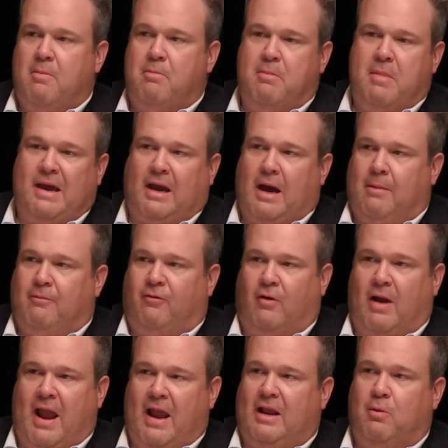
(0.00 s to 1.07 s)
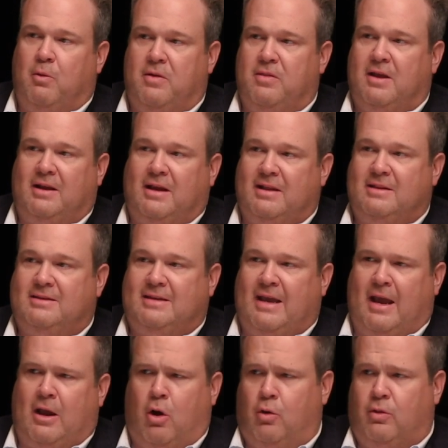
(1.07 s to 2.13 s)
make up for anyone that can
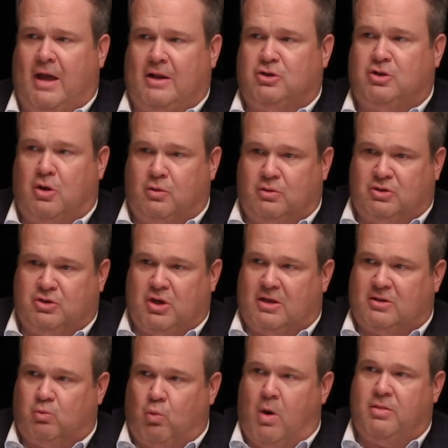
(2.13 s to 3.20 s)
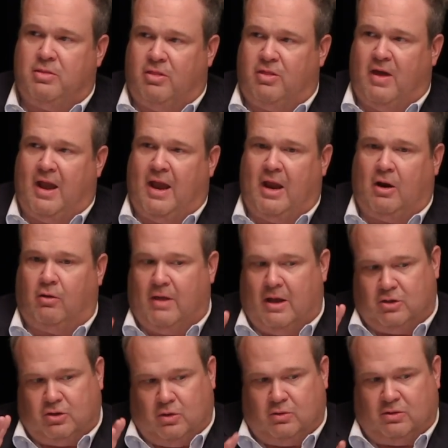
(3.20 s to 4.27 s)
say, oh, that shows just one thing or
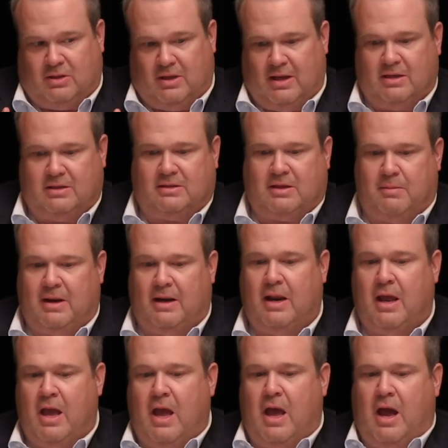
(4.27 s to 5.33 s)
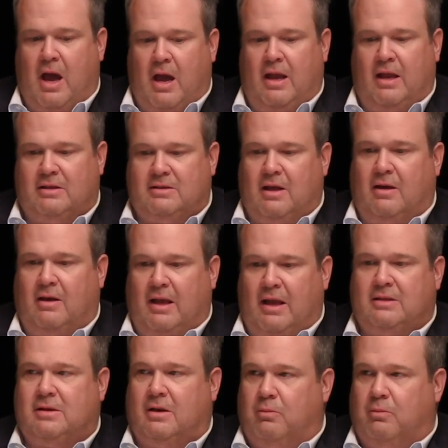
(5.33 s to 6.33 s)
that shows this. I mean, it's a, it's